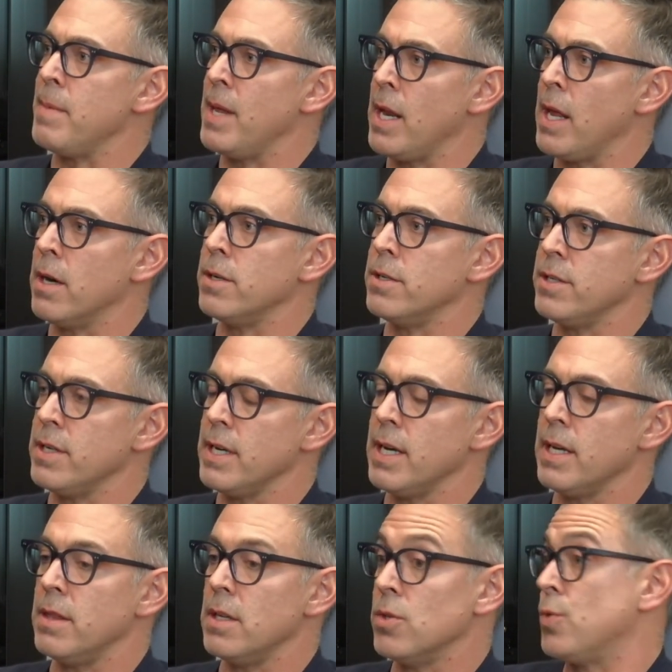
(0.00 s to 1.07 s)
and energy,
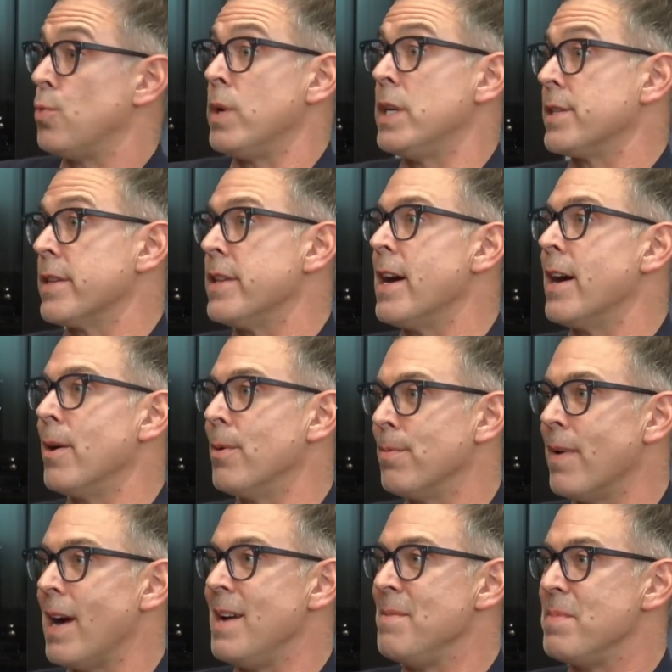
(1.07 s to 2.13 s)
and there's risk there,
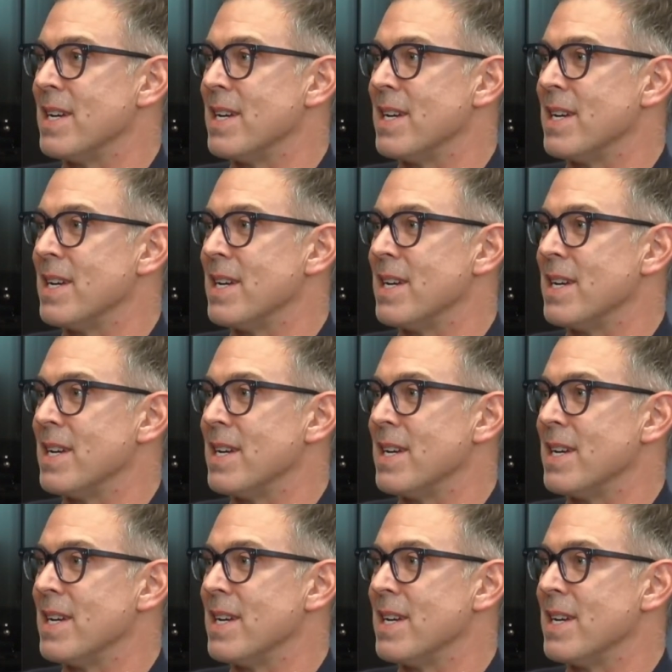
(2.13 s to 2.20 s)
right?